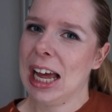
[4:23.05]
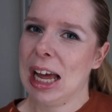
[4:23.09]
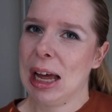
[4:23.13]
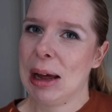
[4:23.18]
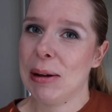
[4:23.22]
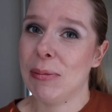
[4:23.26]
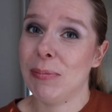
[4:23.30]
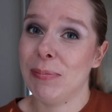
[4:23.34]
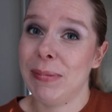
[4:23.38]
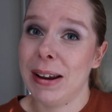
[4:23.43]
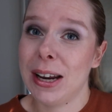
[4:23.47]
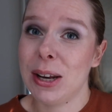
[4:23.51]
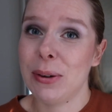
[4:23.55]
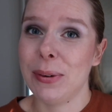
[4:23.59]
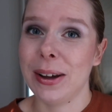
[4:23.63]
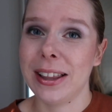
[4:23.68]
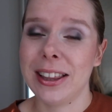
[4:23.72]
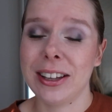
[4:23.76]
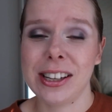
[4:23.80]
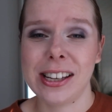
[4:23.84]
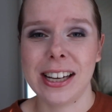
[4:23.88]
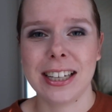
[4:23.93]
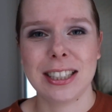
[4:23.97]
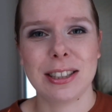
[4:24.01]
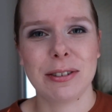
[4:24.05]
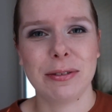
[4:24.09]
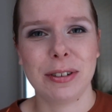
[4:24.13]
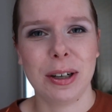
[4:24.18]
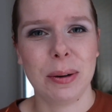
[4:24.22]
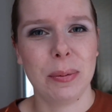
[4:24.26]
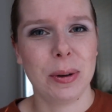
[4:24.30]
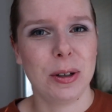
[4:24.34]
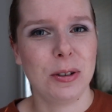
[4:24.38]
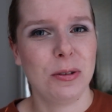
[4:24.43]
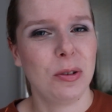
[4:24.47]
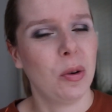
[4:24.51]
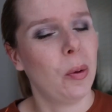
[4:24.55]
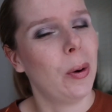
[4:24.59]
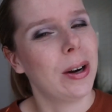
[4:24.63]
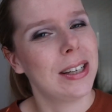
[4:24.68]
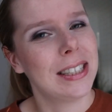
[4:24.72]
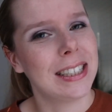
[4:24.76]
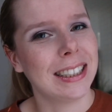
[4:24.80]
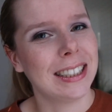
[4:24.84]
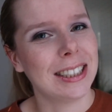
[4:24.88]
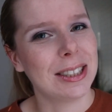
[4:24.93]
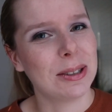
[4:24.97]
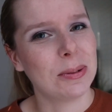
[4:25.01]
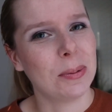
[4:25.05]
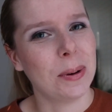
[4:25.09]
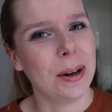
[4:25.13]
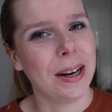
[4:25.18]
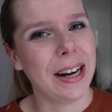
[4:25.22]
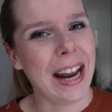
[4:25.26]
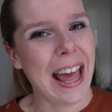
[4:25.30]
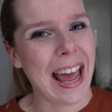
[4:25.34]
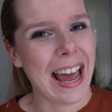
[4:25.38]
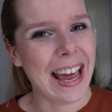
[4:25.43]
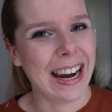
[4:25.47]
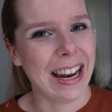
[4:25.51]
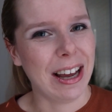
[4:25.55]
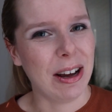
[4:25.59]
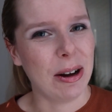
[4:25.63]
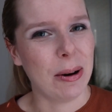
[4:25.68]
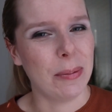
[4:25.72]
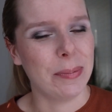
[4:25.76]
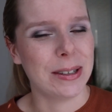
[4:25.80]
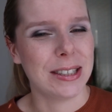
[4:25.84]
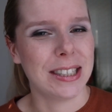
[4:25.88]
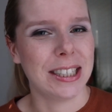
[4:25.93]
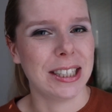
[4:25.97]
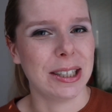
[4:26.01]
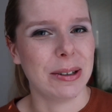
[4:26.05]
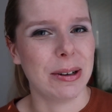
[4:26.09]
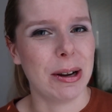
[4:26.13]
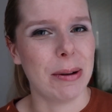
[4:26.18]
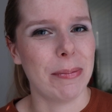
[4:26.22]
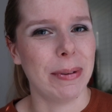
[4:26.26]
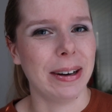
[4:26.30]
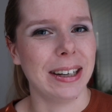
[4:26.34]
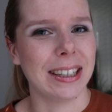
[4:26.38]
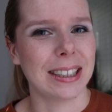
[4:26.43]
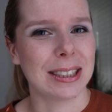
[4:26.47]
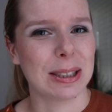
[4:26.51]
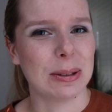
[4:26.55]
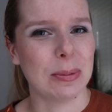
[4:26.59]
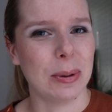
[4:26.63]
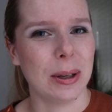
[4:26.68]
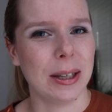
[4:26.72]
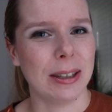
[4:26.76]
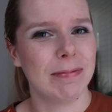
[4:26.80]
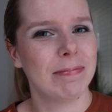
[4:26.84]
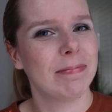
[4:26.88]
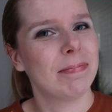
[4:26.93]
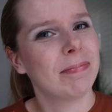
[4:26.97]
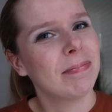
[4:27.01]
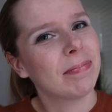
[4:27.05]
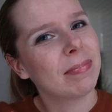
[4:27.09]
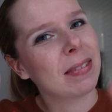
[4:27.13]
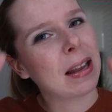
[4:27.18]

Uh, anyway, thank you guys very much for watching this one and I hope to see you in my next one.